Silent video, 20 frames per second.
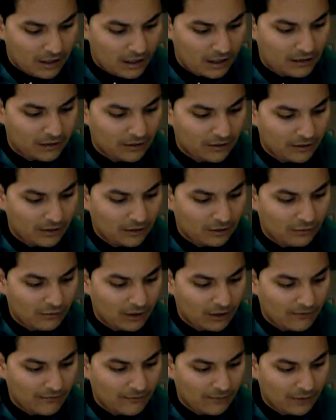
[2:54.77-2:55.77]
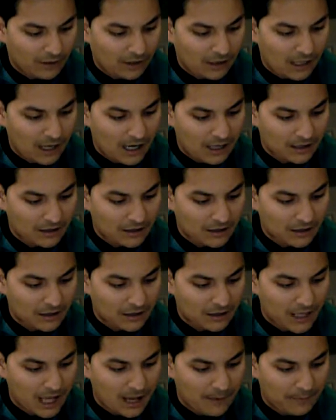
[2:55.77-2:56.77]
including a 24 clock
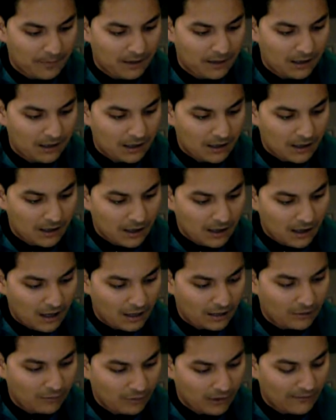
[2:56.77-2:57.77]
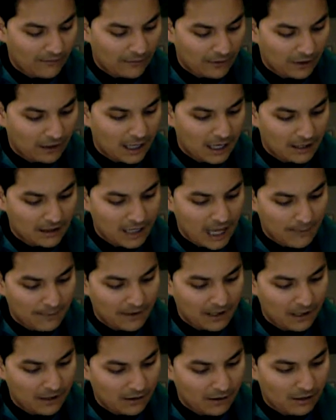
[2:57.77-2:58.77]
sapping
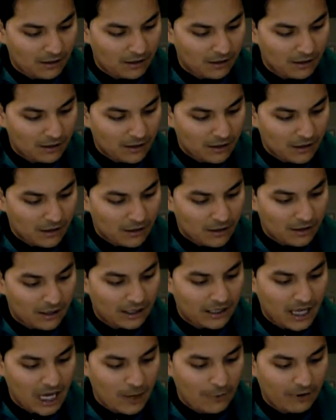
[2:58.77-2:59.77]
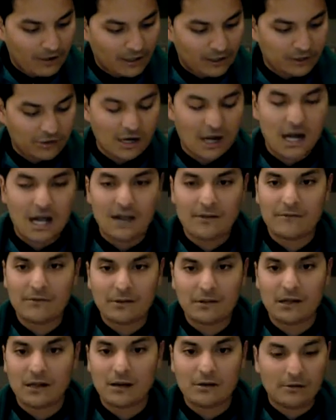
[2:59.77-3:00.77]
yards in the game-winning drive.
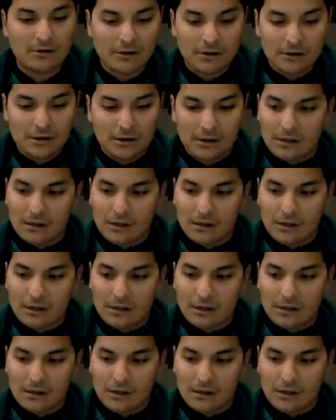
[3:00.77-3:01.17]
So,